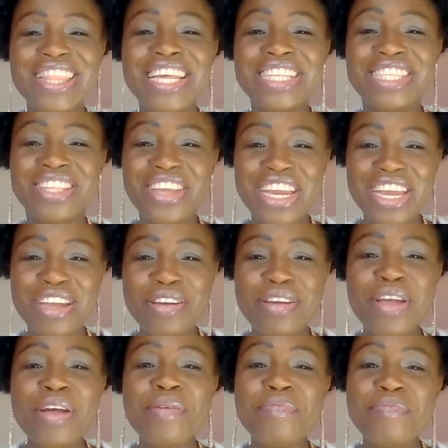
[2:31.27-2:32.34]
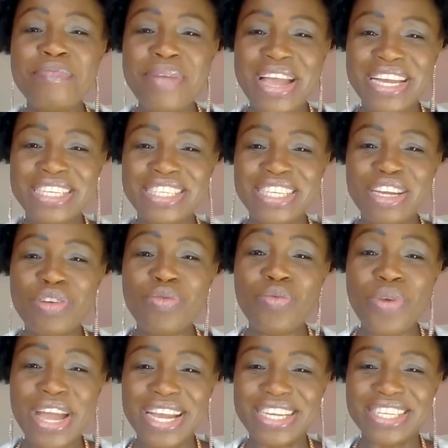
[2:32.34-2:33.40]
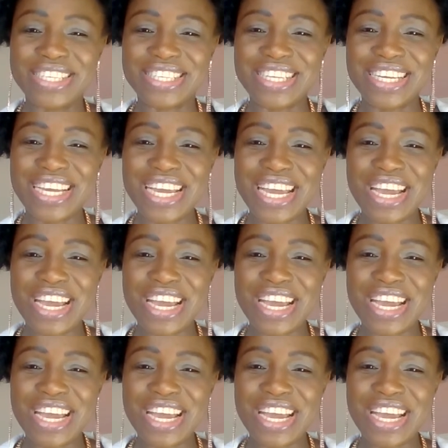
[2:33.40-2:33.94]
the three main ways